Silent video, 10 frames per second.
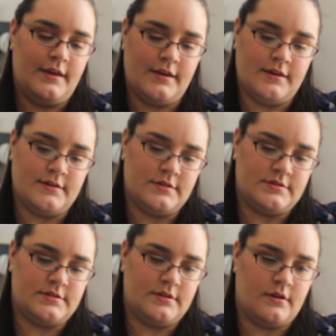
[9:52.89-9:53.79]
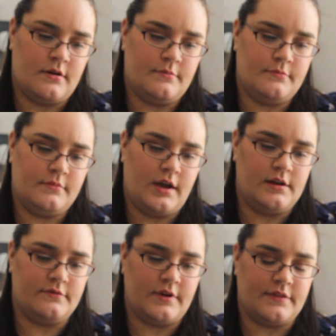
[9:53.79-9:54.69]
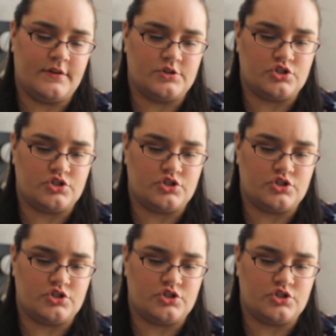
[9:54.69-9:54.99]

is um, kind of like their